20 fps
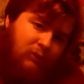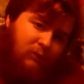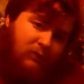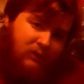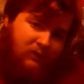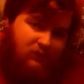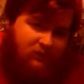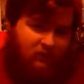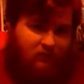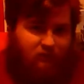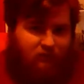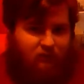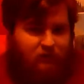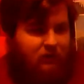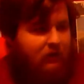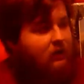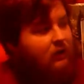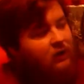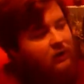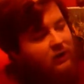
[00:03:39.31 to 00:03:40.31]
where it goes
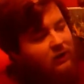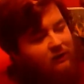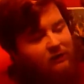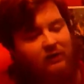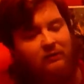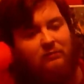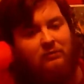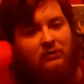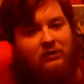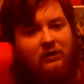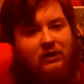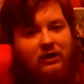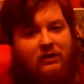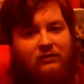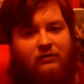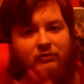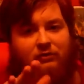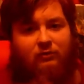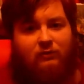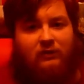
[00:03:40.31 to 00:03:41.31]
a couple of
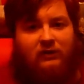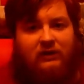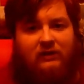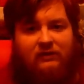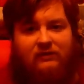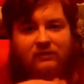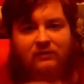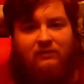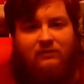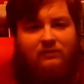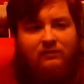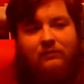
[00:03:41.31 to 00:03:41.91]
guys doing this.